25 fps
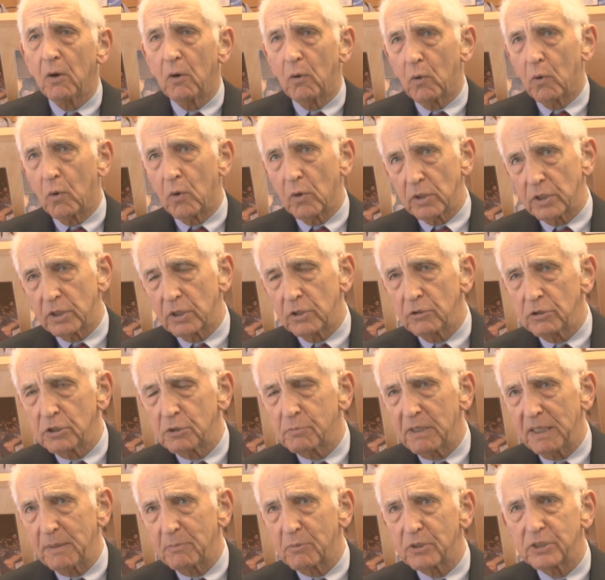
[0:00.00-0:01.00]
or the
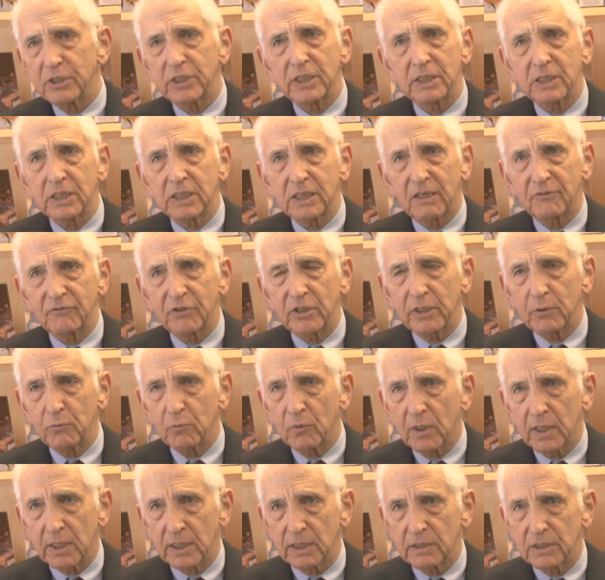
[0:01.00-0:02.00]
newspapers in
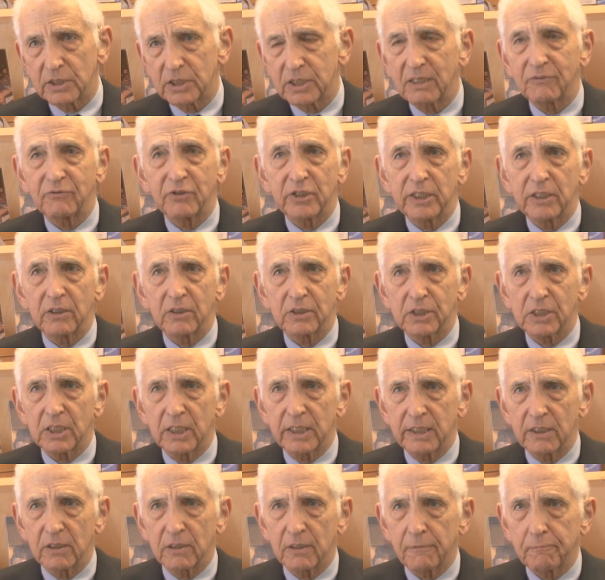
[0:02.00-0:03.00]
71, seven years
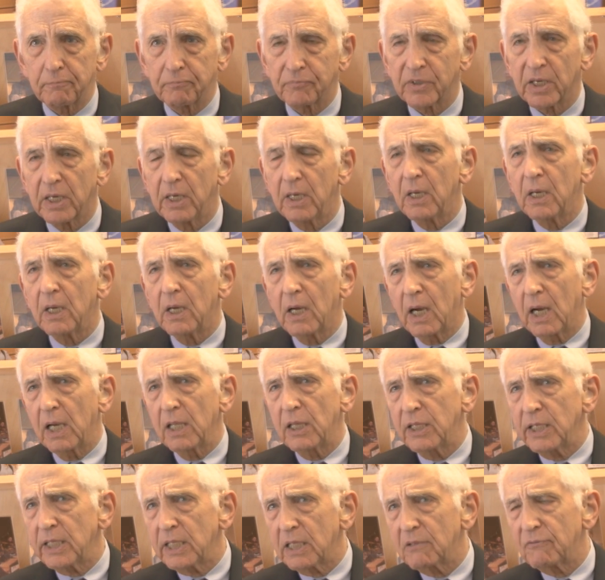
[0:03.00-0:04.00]
later. I
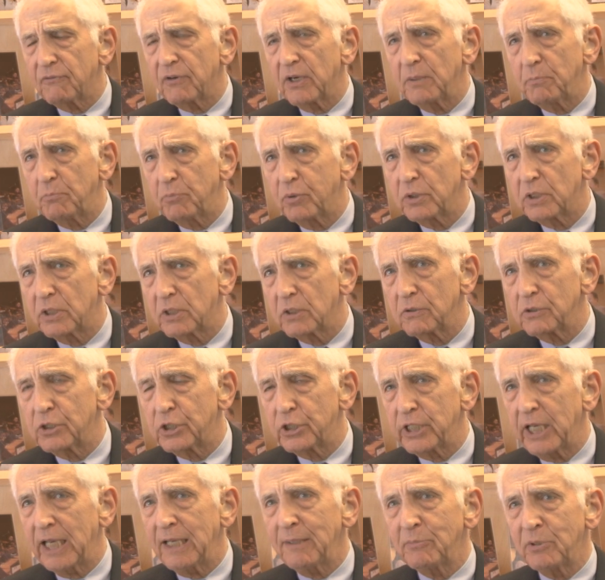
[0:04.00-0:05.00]
think if I'd put those
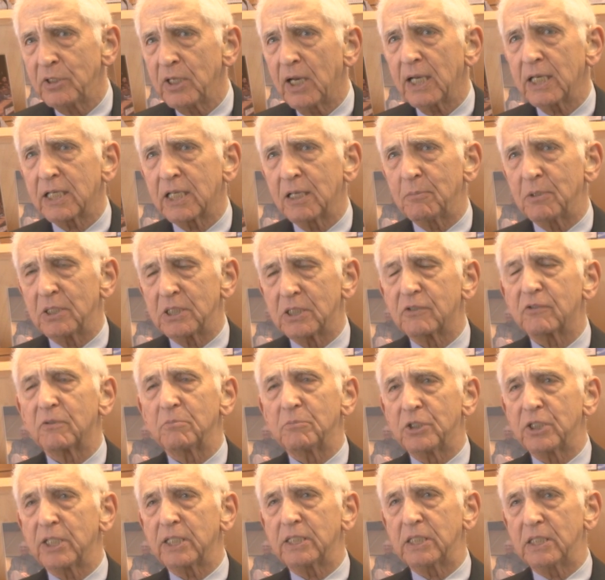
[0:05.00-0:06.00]
same documents
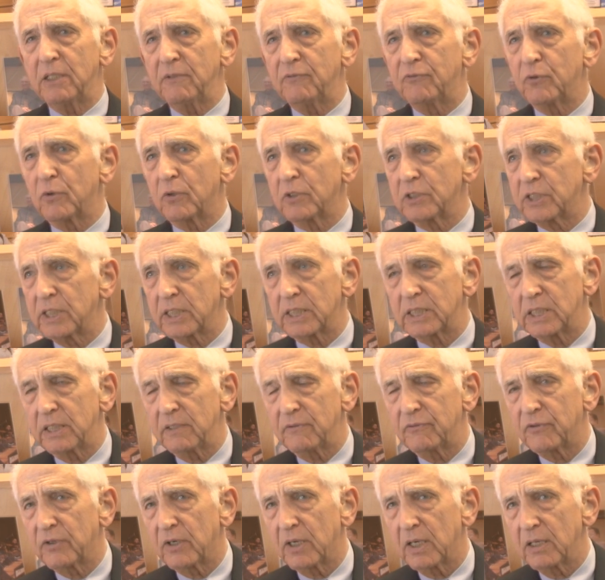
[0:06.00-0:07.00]
from 64,
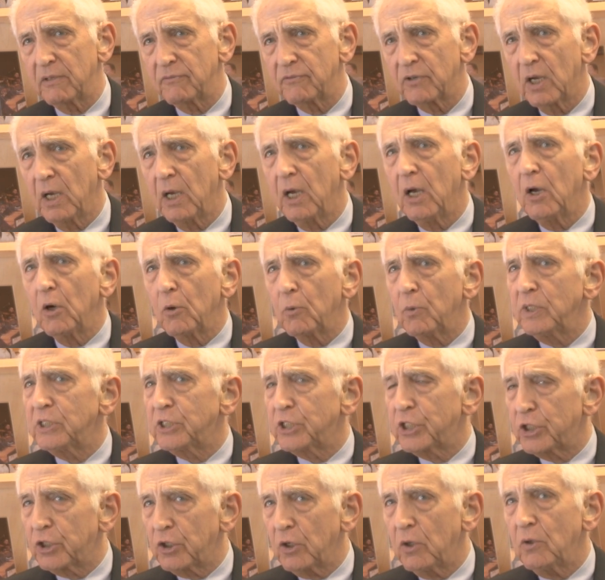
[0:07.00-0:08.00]
65, which
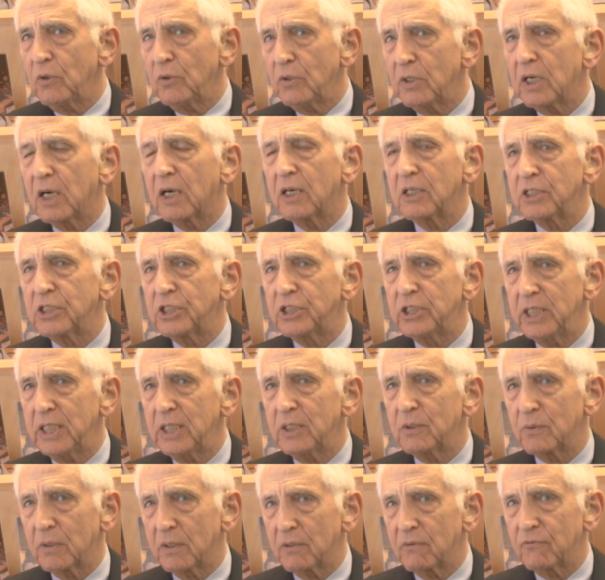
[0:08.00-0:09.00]
showed our
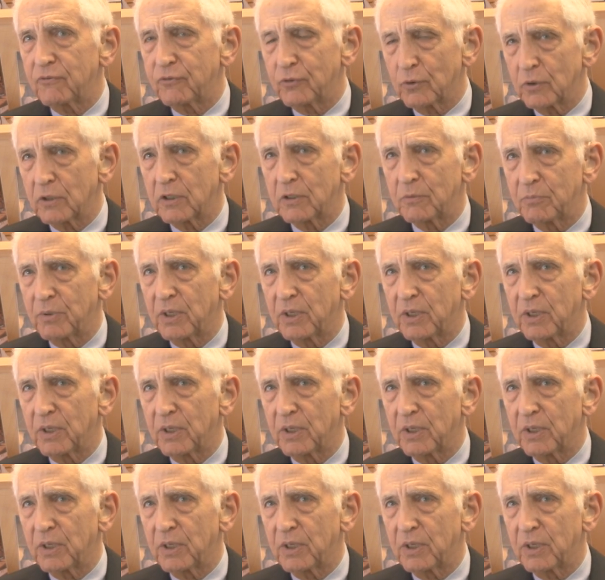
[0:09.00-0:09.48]
secret foreign